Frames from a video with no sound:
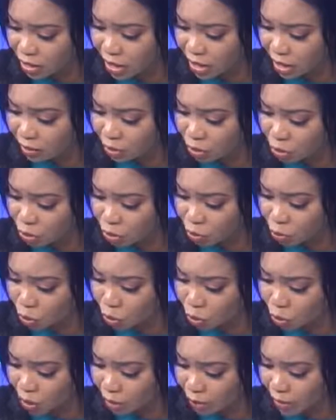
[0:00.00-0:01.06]
did do some
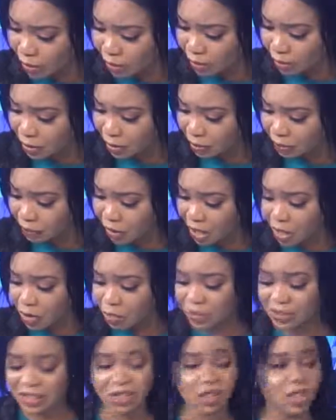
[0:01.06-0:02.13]
talk about
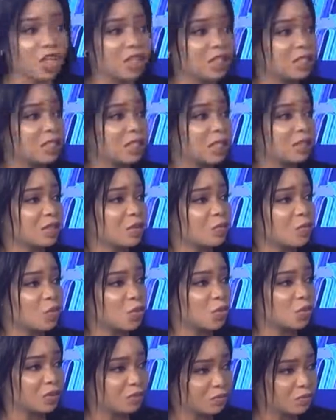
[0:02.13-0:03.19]
recent changes at the
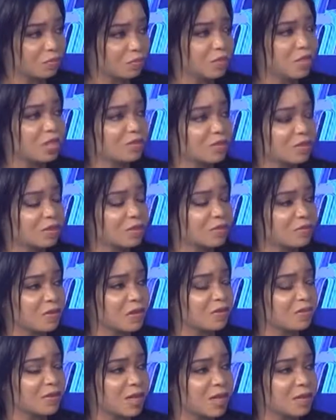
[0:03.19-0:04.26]
board. Give us a
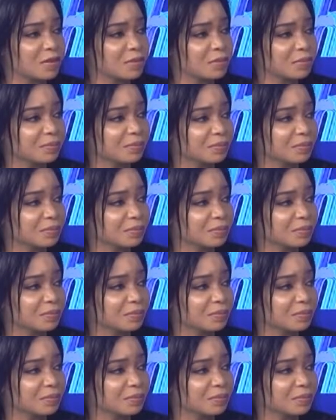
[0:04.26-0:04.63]
feel of that.